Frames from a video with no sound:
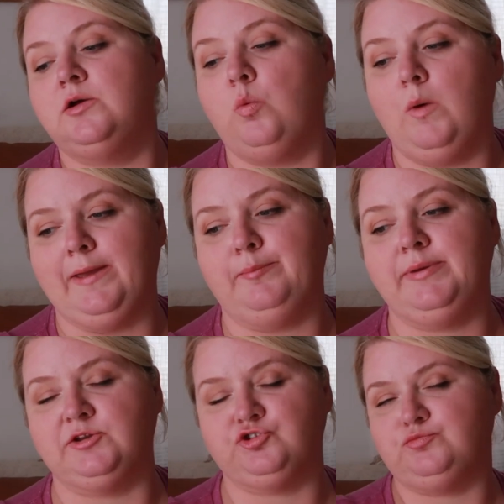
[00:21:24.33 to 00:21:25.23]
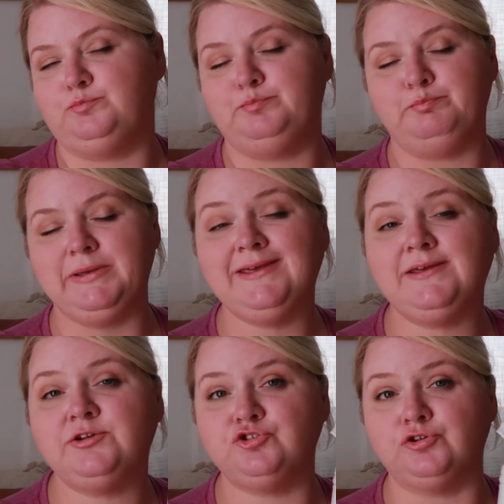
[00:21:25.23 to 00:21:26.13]
white pitch
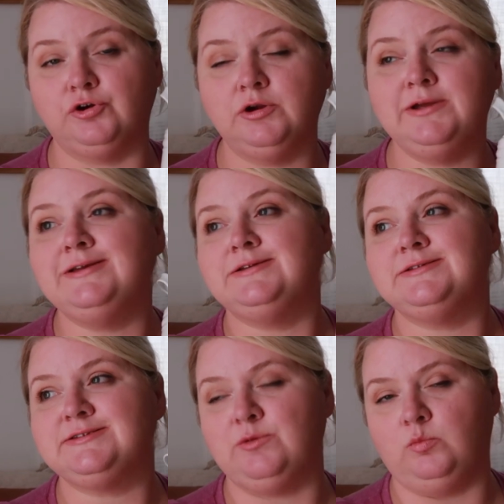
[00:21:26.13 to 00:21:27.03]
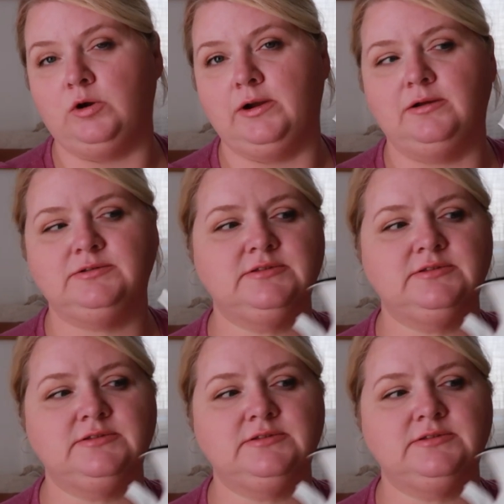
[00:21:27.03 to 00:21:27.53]
pitcher somewhere else.